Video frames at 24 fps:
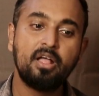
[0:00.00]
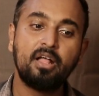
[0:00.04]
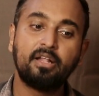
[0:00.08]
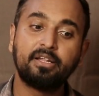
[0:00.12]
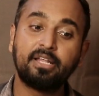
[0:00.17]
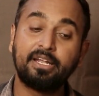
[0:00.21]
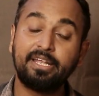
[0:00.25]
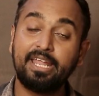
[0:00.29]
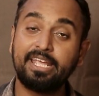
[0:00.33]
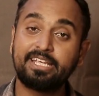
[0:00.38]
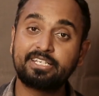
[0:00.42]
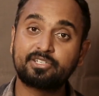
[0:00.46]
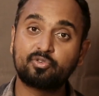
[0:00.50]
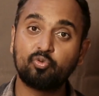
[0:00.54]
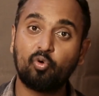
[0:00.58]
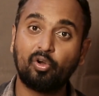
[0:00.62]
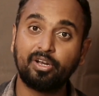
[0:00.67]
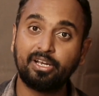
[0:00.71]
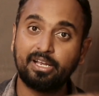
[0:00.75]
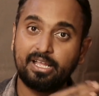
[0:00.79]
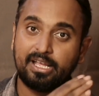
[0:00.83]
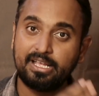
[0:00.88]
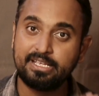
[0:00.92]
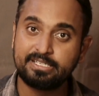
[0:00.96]
The next
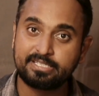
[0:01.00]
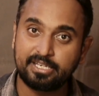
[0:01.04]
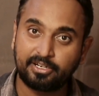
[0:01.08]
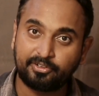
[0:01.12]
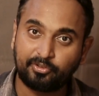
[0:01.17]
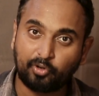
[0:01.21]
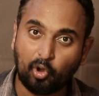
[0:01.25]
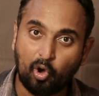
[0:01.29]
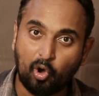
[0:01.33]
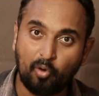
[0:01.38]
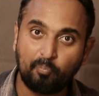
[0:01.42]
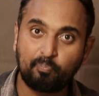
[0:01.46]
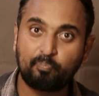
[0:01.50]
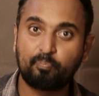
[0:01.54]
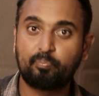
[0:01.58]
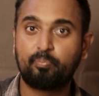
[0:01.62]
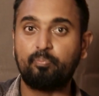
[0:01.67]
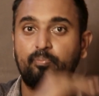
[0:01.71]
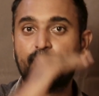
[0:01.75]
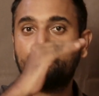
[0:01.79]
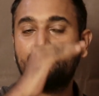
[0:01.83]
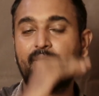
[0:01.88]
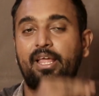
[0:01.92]
one is a top,